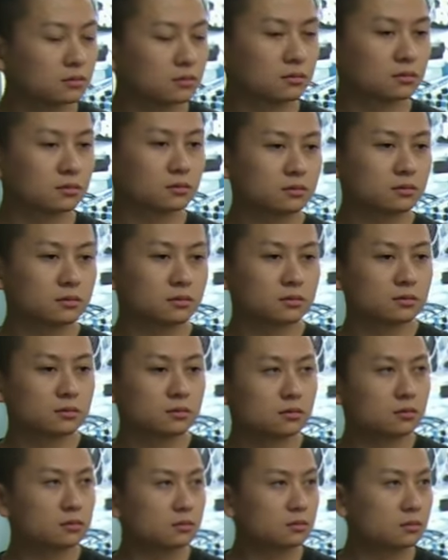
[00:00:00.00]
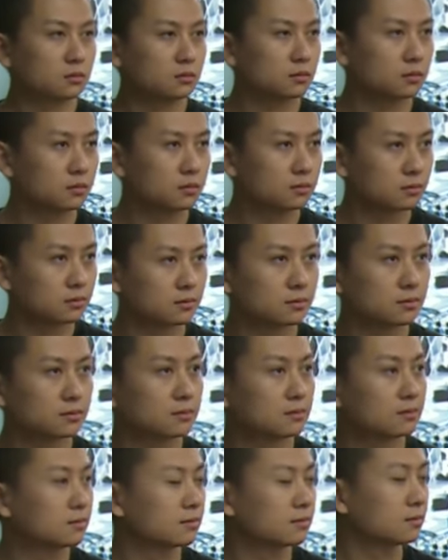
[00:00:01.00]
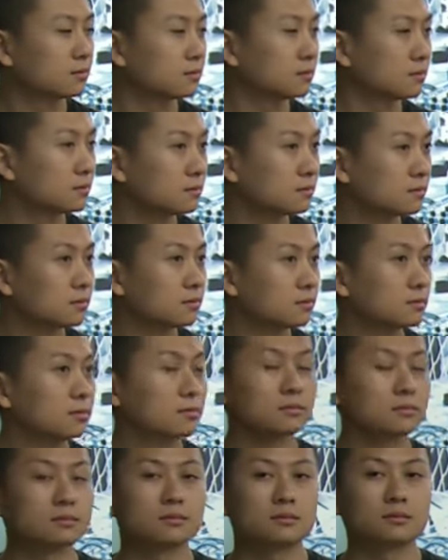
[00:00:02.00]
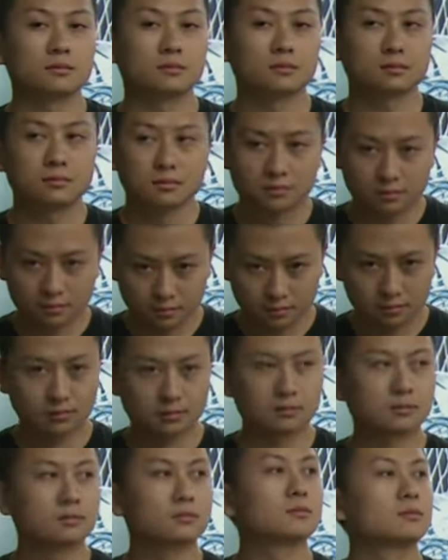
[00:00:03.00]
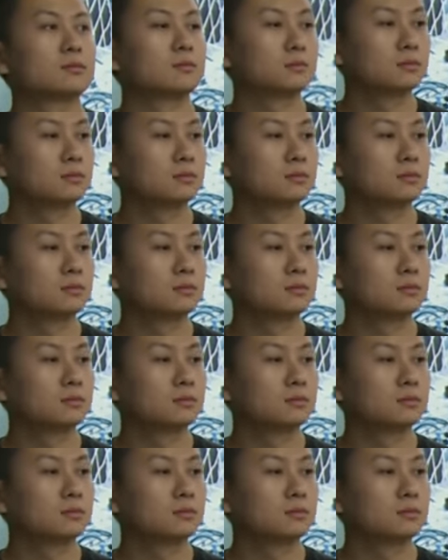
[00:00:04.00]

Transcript: (silent)